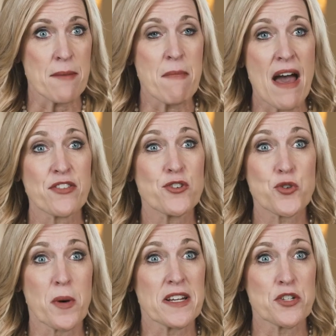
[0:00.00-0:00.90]
In Matthew
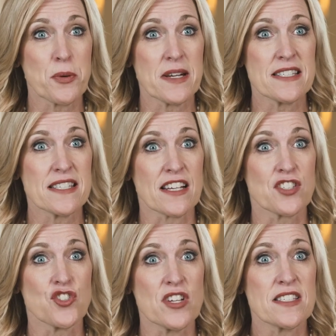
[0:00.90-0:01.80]
twenty,
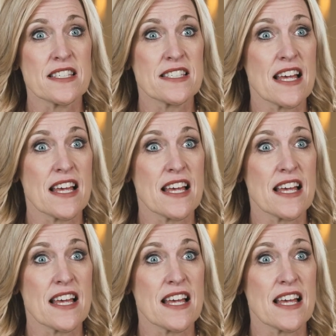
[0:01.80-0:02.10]
twenty-six, Jesus